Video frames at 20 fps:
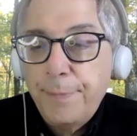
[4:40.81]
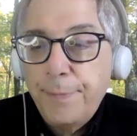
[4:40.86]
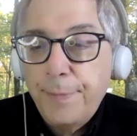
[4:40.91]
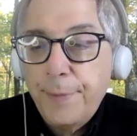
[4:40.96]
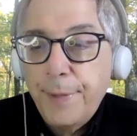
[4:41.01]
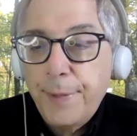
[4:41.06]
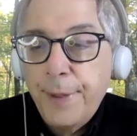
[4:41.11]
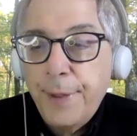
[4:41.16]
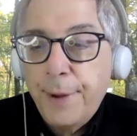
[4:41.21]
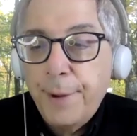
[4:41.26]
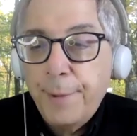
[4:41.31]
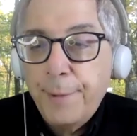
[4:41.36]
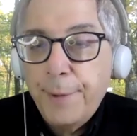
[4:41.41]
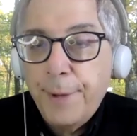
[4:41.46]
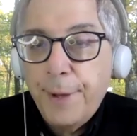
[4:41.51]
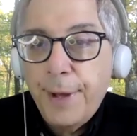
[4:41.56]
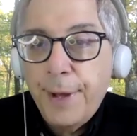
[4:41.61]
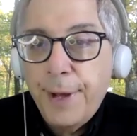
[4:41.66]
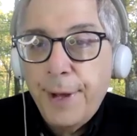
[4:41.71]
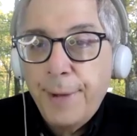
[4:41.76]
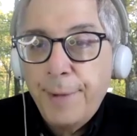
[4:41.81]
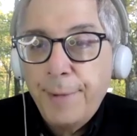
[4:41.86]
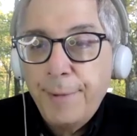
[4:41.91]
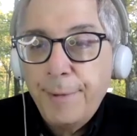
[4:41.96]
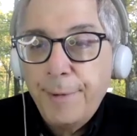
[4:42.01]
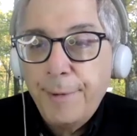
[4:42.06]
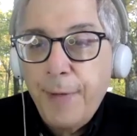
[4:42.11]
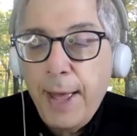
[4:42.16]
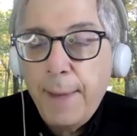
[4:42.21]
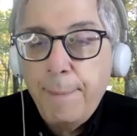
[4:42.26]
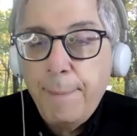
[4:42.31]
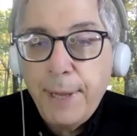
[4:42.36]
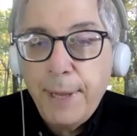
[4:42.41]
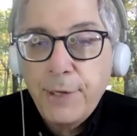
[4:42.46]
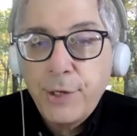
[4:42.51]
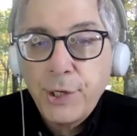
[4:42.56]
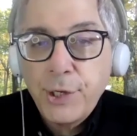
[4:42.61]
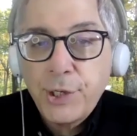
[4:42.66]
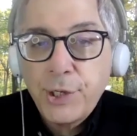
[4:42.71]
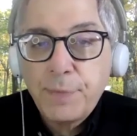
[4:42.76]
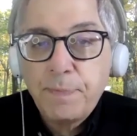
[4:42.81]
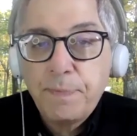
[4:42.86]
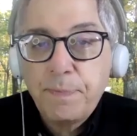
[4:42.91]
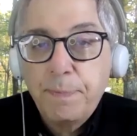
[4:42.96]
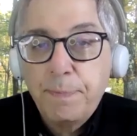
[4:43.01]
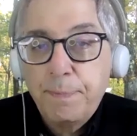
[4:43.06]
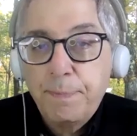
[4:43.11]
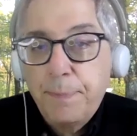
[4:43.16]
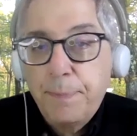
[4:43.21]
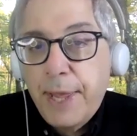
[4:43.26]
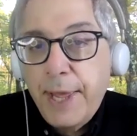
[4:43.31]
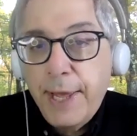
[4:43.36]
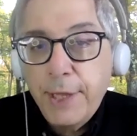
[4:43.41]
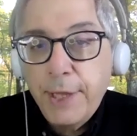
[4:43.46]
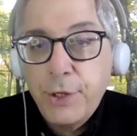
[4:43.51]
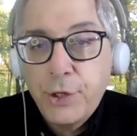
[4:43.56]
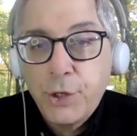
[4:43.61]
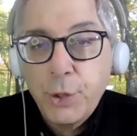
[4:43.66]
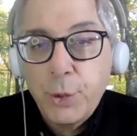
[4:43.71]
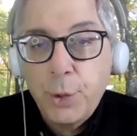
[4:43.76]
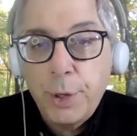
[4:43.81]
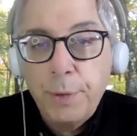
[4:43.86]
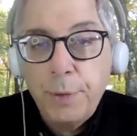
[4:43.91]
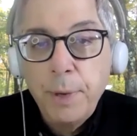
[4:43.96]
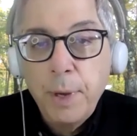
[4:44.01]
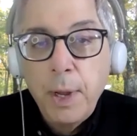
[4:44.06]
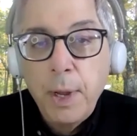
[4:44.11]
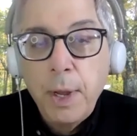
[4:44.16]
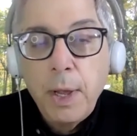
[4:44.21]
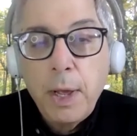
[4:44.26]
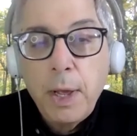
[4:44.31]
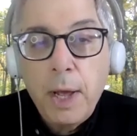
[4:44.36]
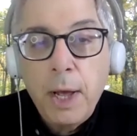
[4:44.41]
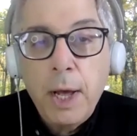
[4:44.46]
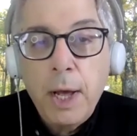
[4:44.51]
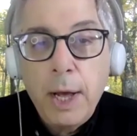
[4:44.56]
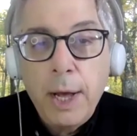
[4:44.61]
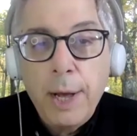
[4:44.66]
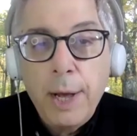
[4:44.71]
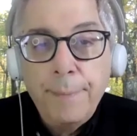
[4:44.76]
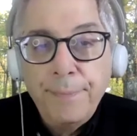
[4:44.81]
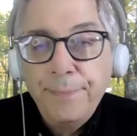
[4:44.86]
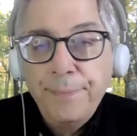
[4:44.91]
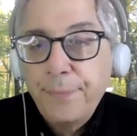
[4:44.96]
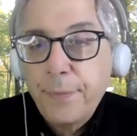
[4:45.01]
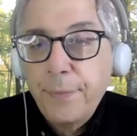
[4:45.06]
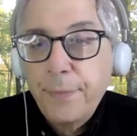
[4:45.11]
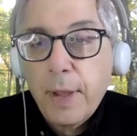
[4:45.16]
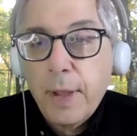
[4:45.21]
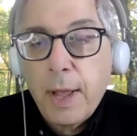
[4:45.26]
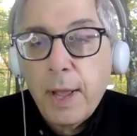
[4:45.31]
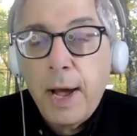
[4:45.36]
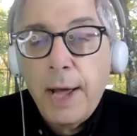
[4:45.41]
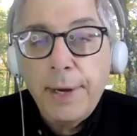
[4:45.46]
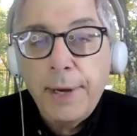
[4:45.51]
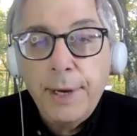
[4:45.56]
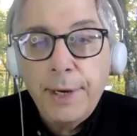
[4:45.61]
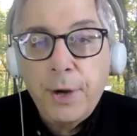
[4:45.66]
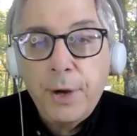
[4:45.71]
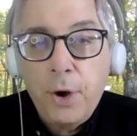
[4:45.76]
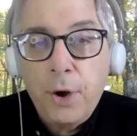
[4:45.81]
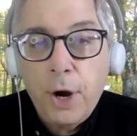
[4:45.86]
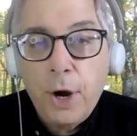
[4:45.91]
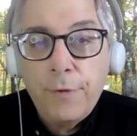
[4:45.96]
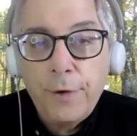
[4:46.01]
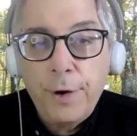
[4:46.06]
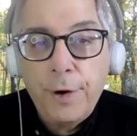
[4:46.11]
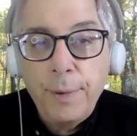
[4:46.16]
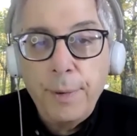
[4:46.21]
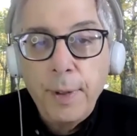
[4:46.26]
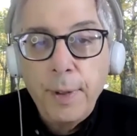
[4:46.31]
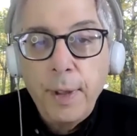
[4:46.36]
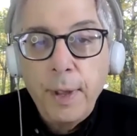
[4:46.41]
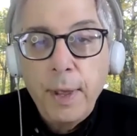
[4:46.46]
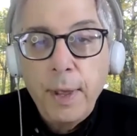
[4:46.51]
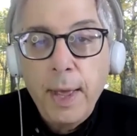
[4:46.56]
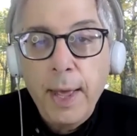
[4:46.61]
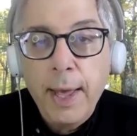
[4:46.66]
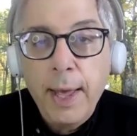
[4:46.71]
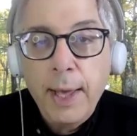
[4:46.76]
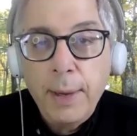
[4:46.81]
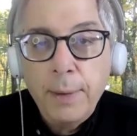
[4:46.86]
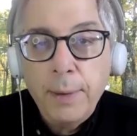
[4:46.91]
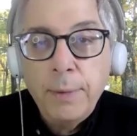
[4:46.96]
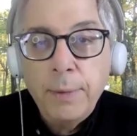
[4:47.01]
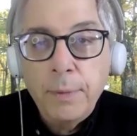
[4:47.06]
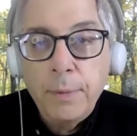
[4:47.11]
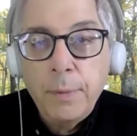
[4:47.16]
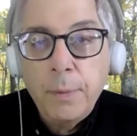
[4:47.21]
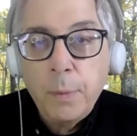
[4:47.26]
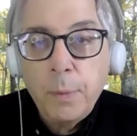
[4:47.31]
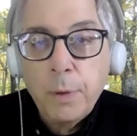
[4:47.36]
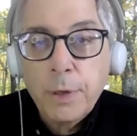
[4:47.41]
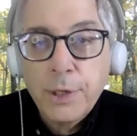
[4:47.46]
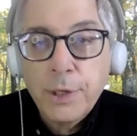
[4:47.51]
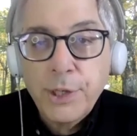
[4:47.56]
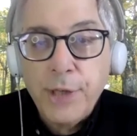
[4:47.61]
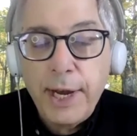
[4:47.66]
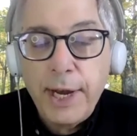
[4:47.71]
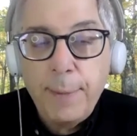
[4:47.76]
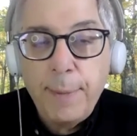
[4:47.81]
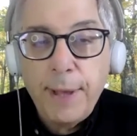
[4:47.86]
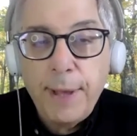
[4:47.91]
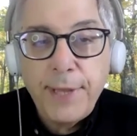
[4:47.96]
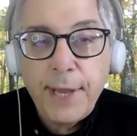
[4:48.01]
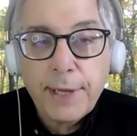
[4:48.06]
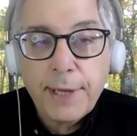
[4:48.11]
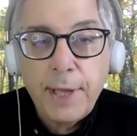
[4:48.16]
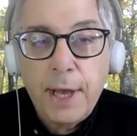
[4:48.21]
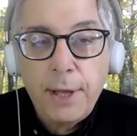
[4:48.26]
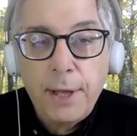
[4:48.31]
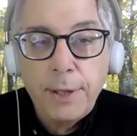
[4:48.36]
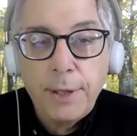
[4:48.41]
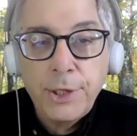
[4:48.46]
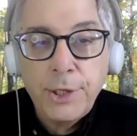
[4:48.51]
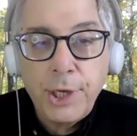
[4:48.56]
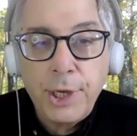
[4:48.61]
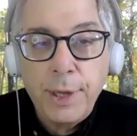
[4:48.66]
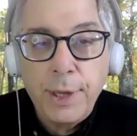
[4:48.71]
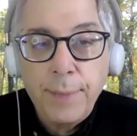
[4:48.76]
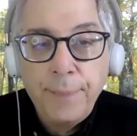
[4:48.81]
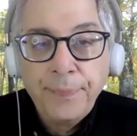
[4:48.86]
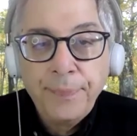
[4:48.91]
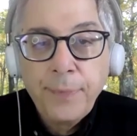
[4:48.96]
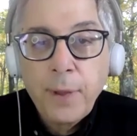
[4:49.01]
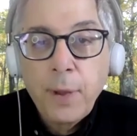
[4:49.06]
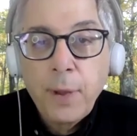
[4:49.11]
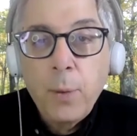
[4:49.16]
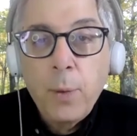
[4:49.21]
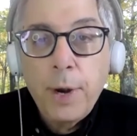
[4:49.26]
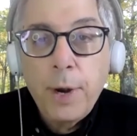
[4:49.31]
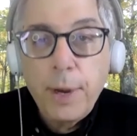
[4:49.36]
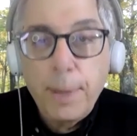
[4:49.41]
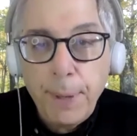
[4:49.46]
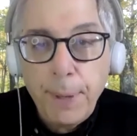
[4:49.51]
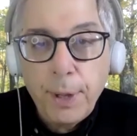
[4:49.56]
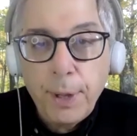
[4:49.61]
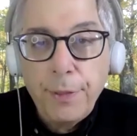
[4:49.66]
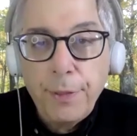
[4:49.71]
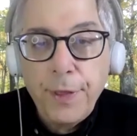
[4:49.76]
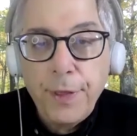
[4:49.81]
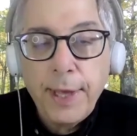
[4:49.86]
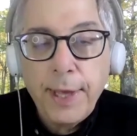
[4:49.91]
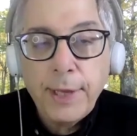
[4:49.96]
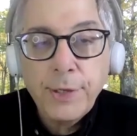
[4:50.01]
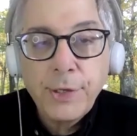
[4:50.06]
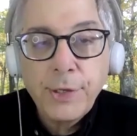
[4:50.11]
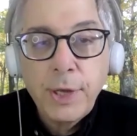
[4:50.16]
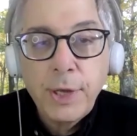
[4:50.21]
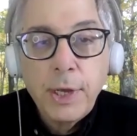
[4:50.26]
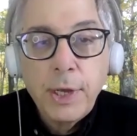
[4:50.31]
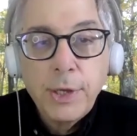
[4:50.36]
you know uh, ambitious kids who had um, gotten into Harvard and were excited about technology, wanted to build things.